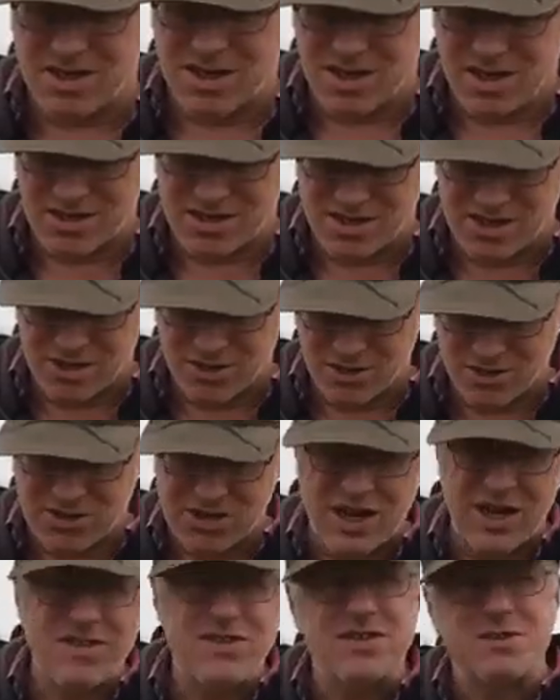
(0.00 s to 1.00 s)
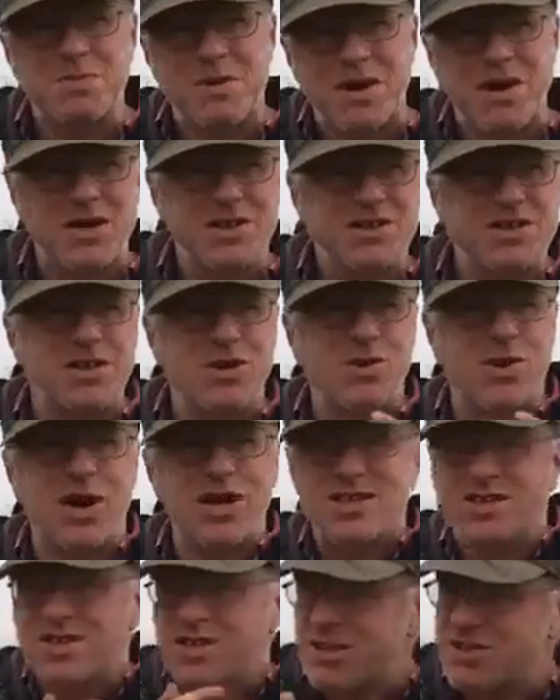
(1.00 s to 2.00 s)
it looks like there's been
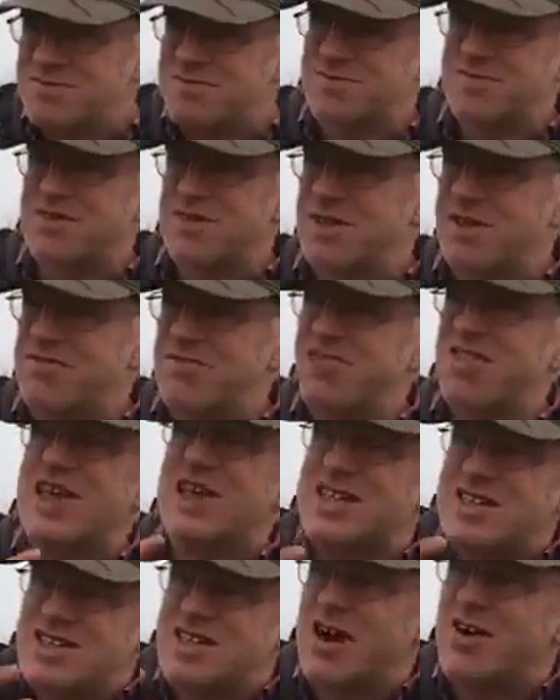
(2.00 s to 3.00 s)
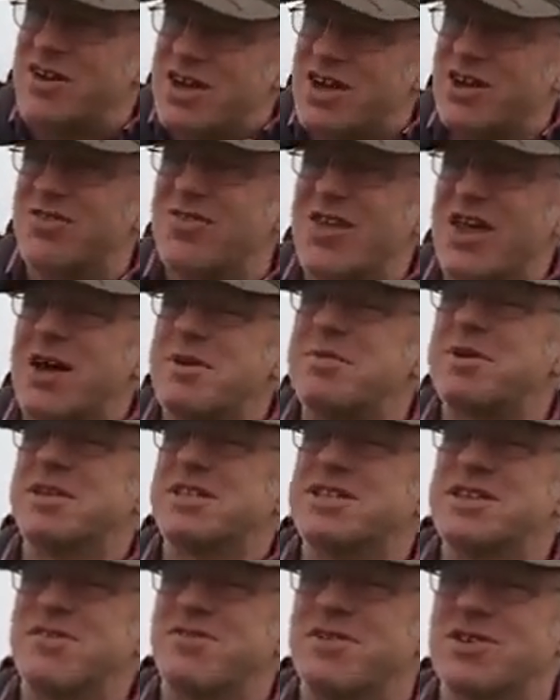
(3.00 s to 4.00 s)
quite a lot of things going on there, but
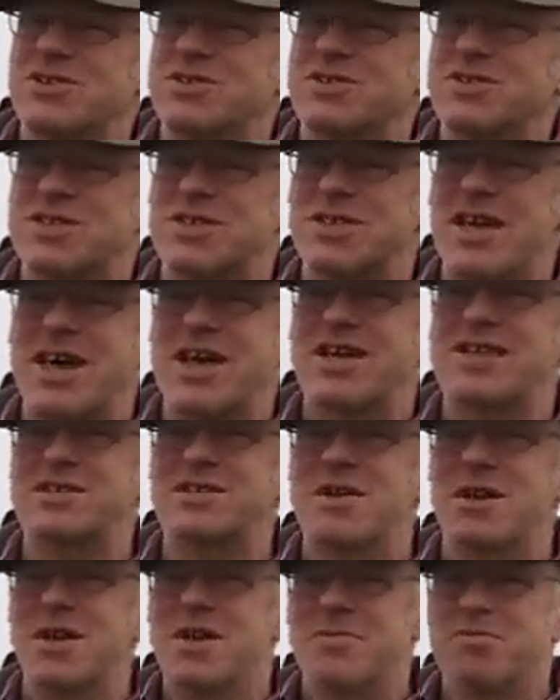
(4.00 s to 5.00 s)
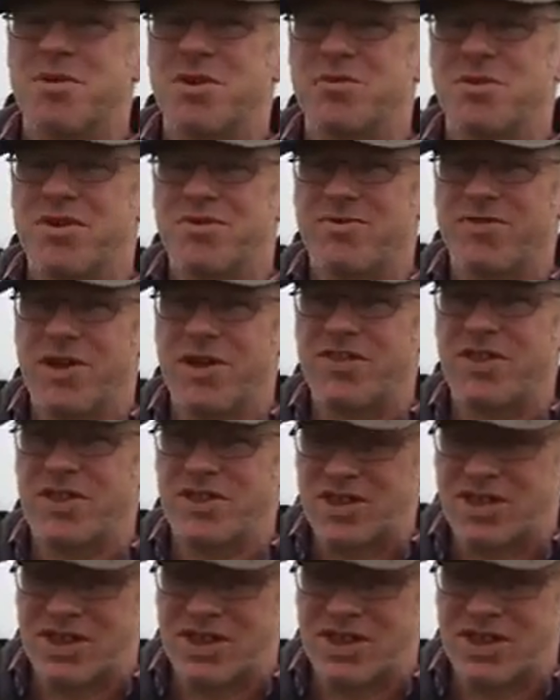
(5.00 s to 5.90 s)
it's difficult to date. But I think the